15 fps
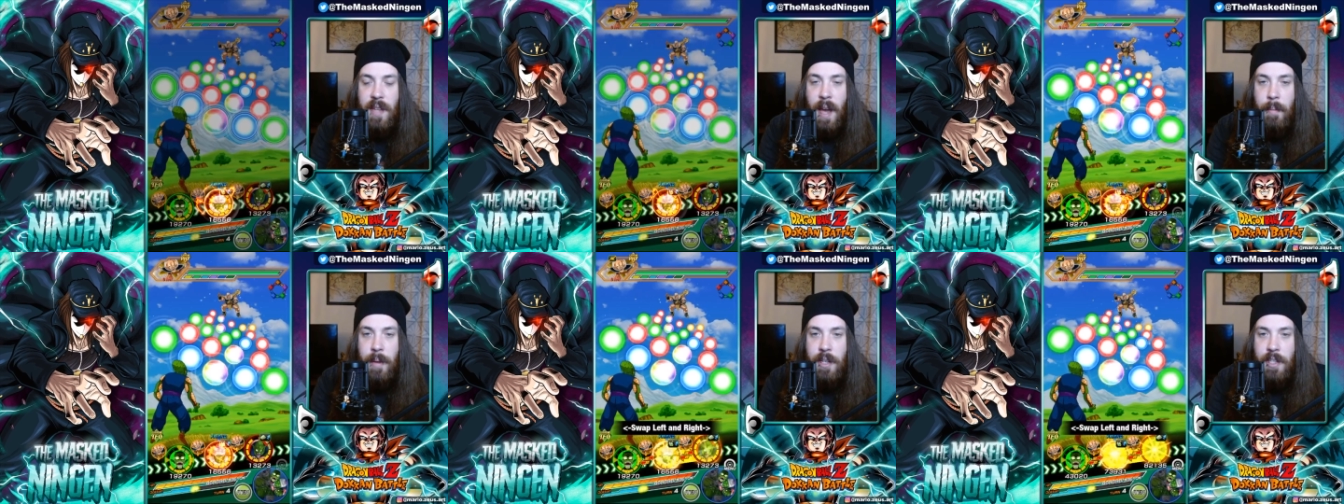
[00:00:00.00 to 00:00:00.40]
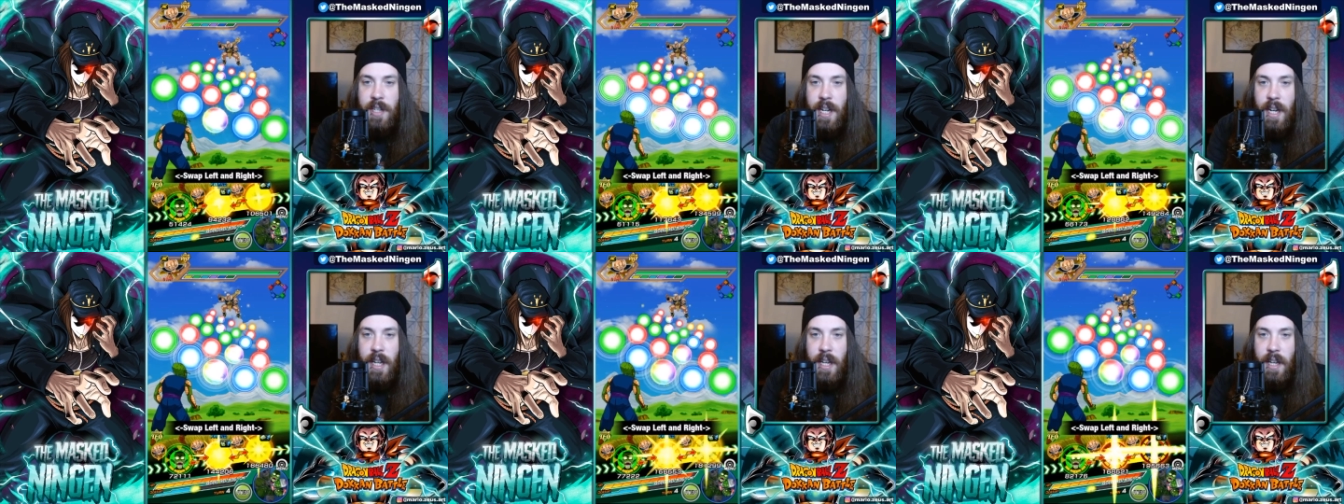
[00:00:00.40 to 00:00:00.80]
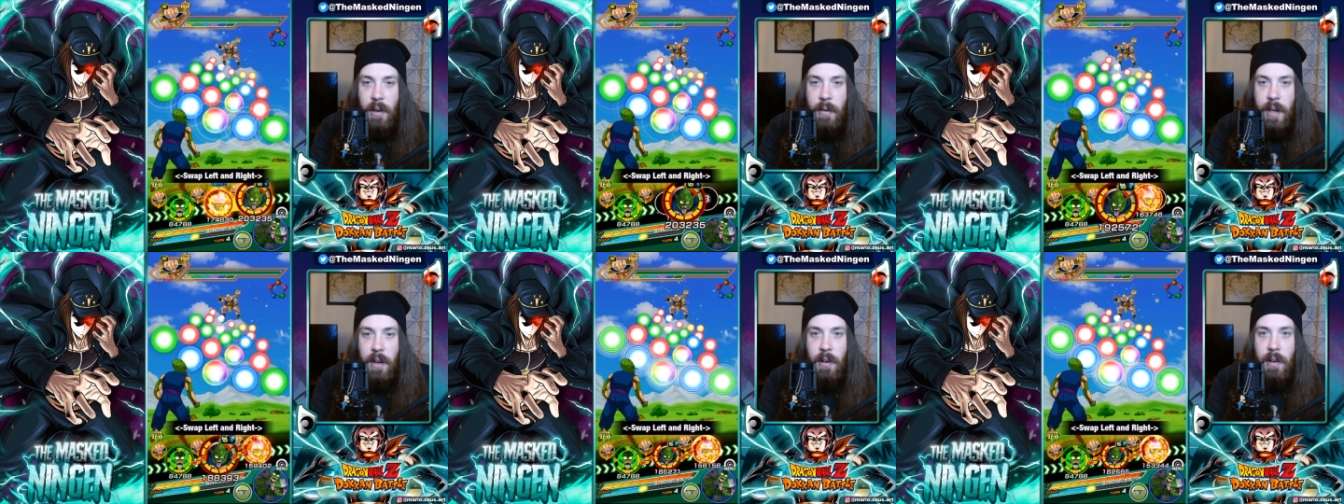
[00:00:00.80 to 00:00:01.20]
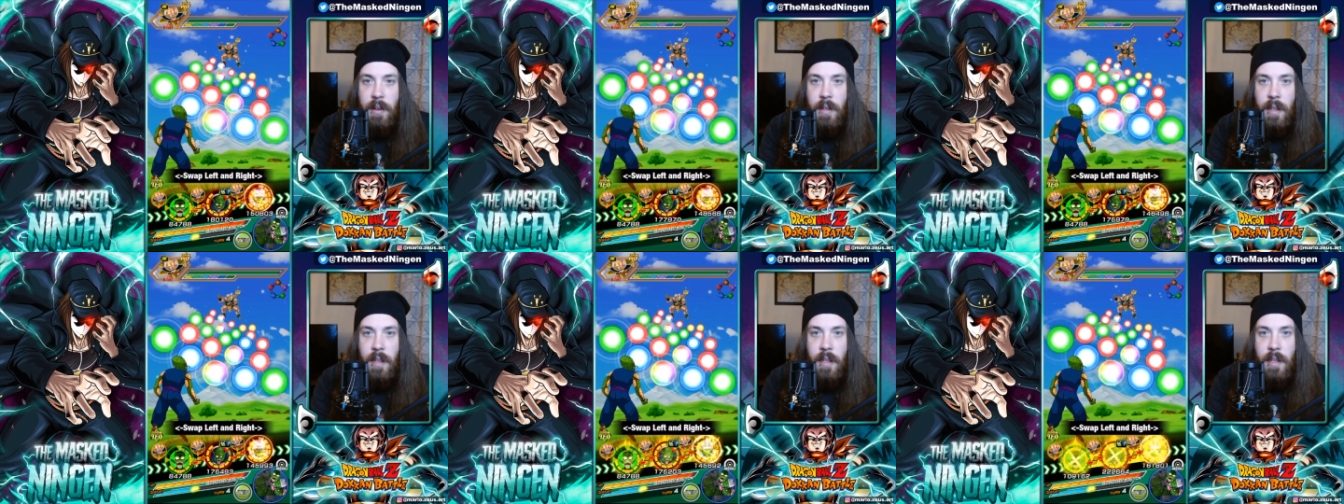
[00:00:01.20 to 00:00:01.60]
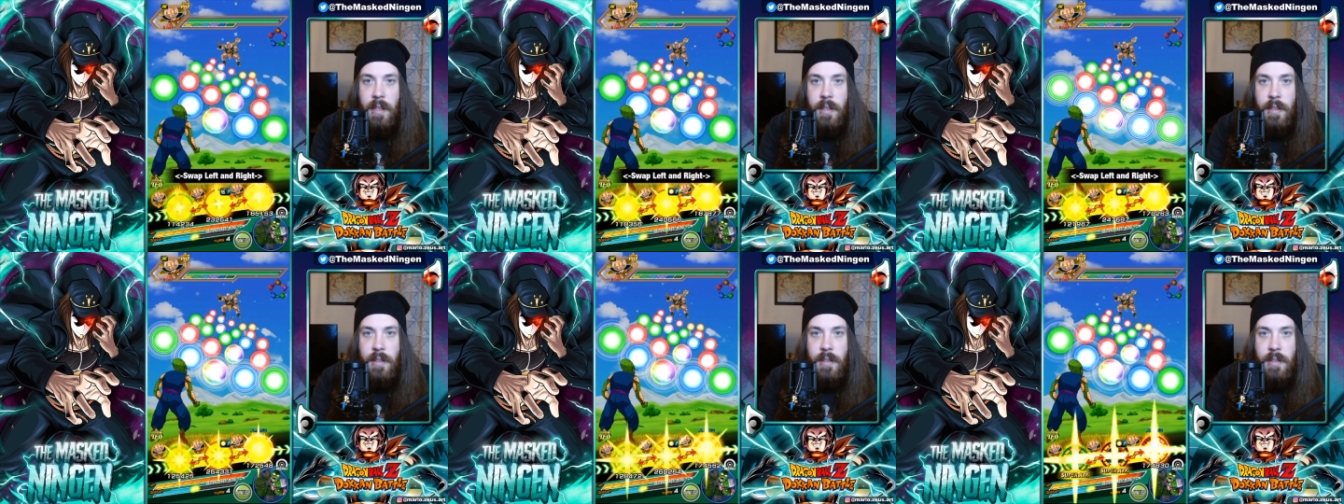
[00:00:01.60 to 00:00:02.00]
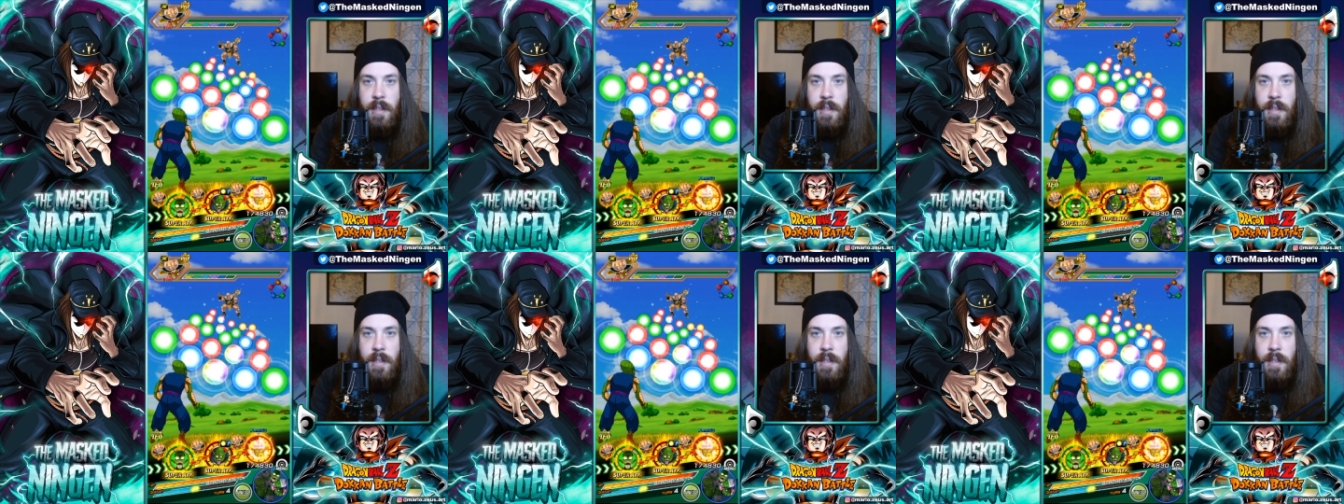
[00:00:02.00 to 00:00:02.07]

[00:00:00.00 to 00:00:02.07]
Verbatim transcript: damage dealing going on.